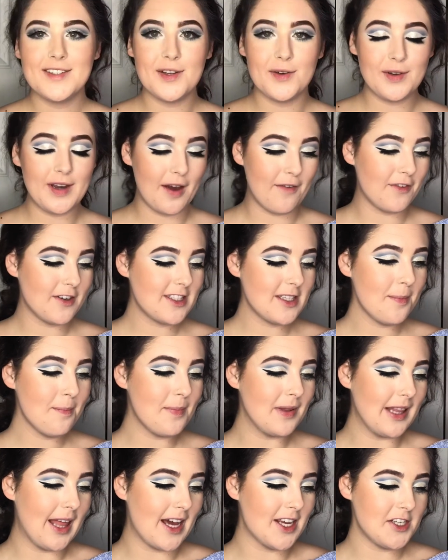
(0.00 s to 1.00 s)
So now for some
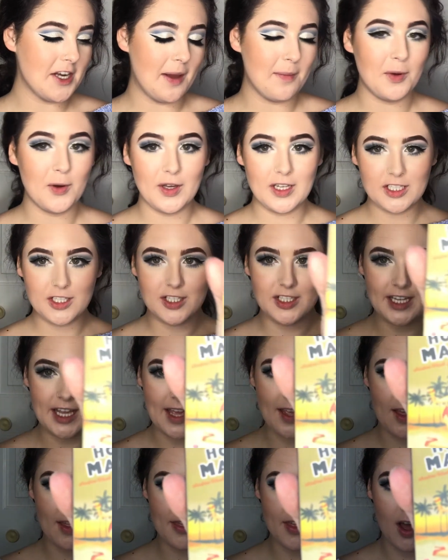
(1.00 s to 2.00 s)
blush, I'm going to
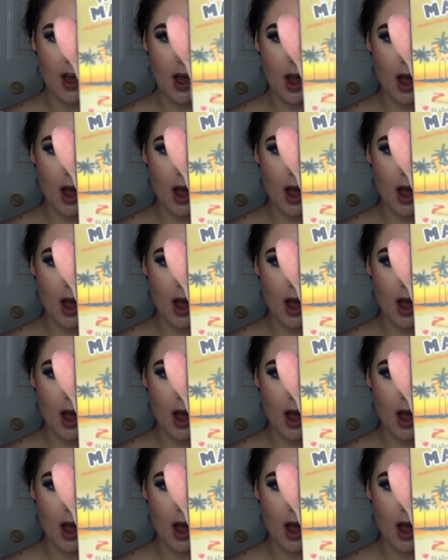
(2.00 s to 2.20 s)
take the